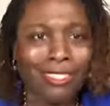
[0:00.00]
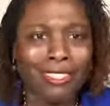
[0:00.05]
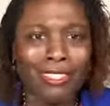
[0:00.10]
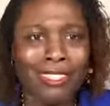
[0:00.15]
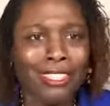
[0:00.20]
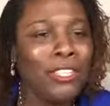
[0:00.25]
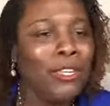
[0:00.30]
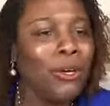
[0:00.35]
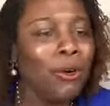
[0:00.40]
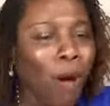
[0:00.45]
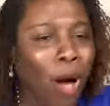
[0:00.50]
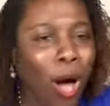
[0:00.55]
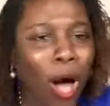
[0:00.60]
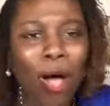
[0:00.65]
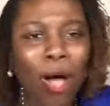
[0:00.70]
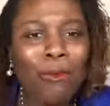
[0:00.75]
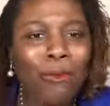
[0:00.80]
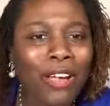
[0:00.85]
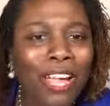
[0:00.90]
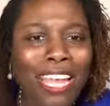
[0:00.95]
You
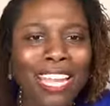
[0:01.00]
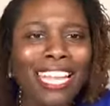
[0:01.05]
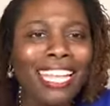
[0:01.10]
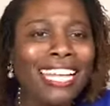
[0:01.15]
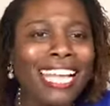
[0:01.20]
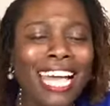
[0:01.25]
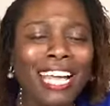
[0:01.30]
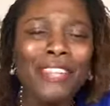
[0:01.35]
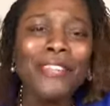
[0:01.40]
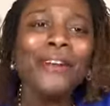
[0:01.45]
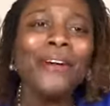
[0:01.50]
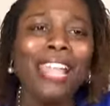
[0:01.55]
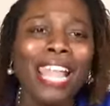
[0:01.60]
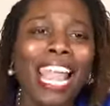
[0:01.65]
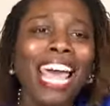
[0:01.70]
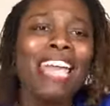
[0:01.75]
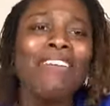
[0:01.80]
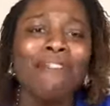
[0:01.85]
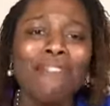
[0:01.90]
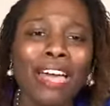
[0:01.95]
already got your
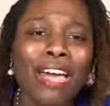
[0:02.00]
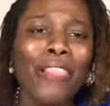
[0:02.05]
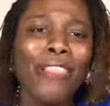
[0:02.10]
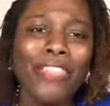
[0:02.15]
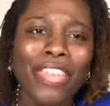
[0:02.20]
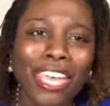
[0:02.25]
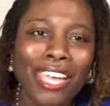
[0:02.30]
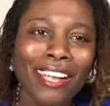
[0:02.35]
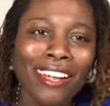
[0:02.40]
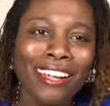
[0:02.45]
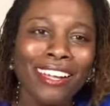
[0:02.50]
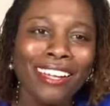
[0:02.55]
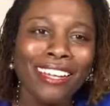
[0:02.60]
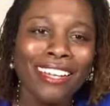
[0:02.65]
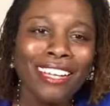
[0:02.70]
life out there.